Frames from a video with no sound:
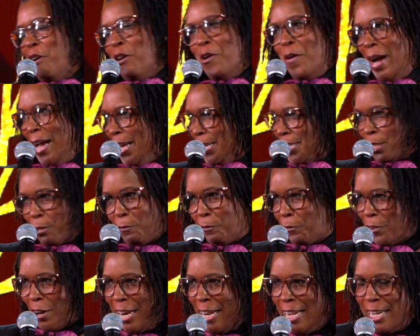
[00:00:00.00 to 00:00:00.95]
who has
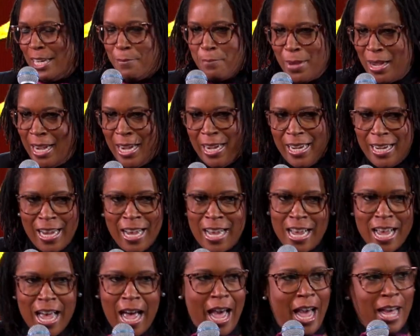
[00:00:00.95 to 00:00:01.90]
freed me
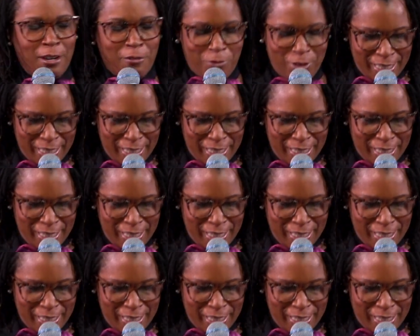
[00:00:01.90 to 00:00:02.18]
and